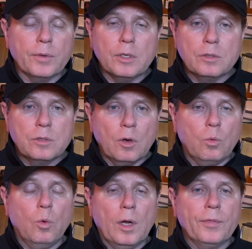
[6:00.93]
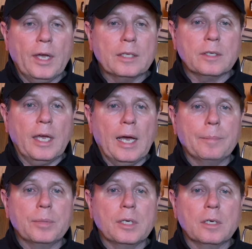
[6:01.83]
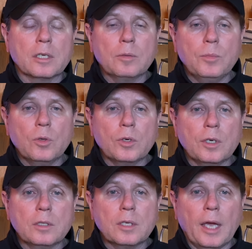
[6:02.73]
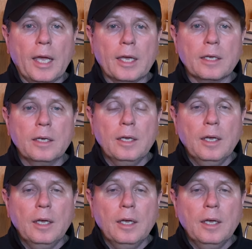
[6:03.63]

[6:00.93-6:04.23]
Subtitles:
and you don't want that to happen in a community tank.